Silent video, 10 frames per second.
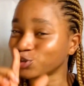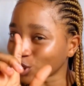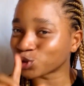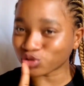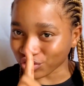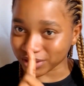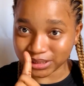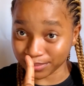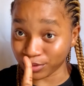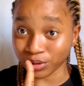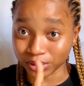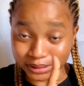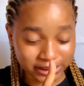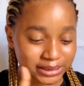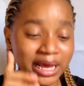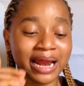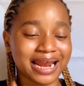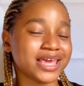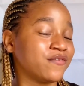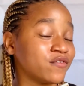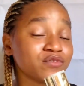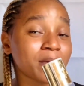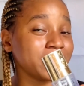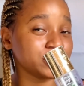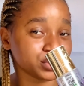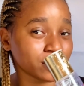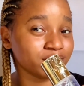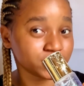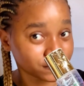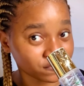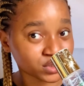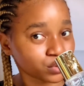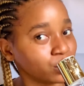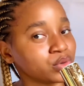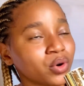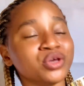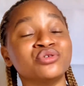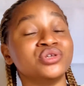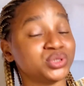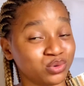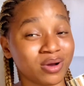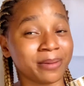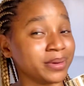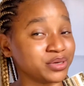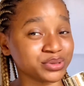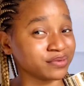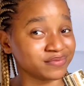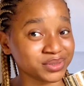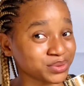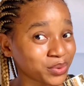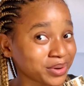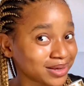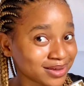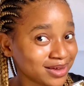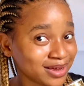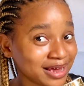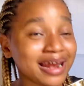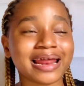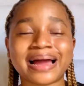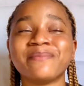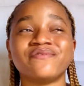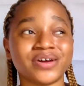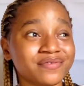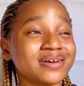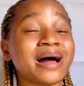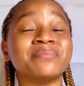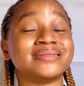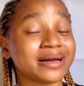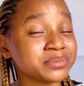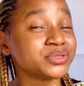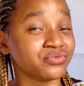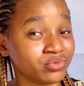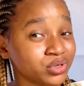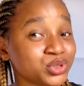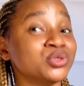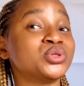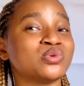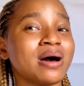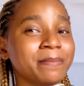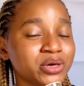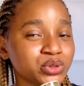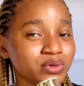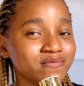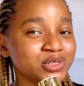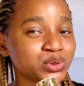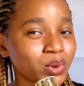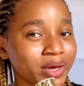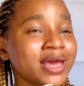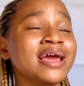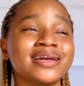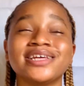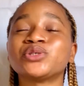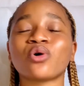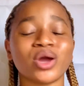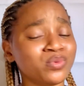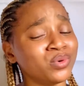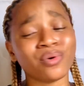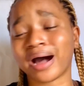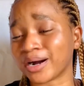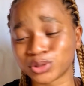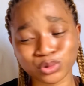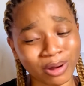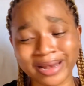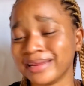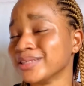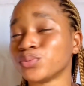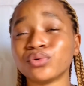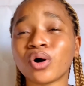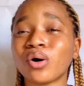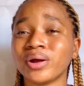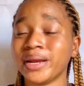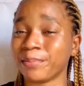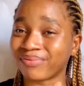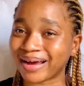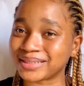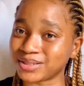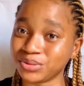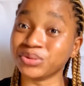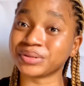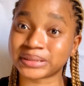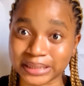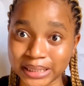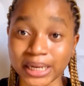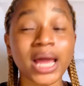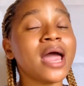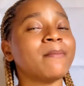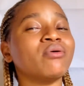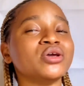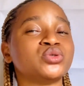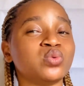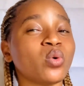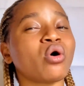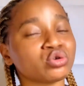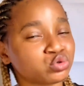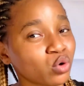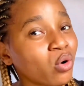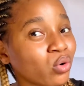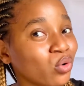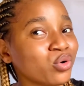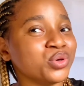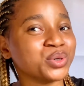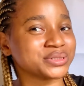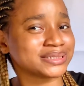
just trust me on this. Like, if you've not made use of this Veet Gold oil, you need to go and make use of this oil. Like, I'm very, very, I'm damn serious. You need to go and make use of this oil. This oil will actually, it will not only brighten your skin, but it will also glow your